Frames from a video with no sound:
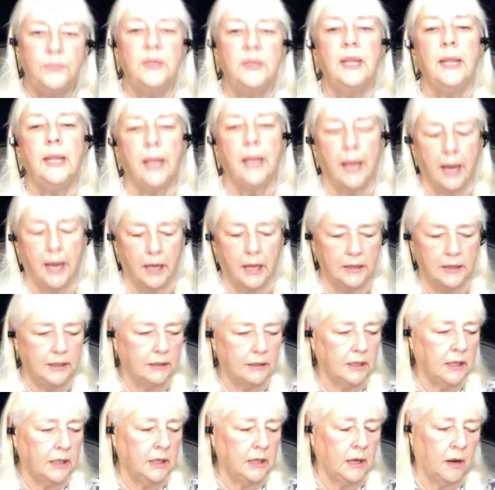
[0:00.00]
Yeah,
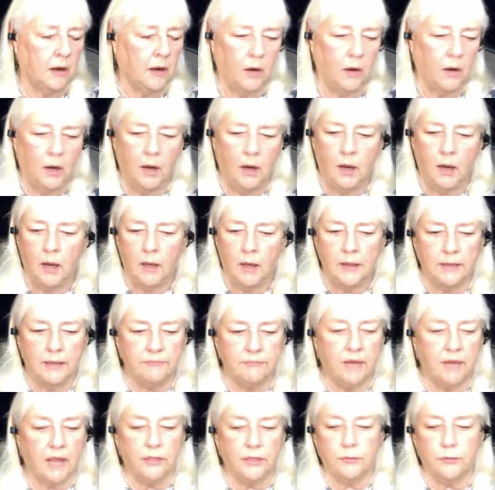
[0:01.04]
they've
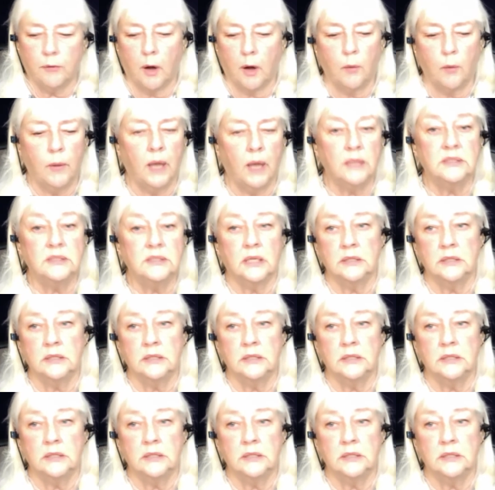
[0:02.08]
got throw rugs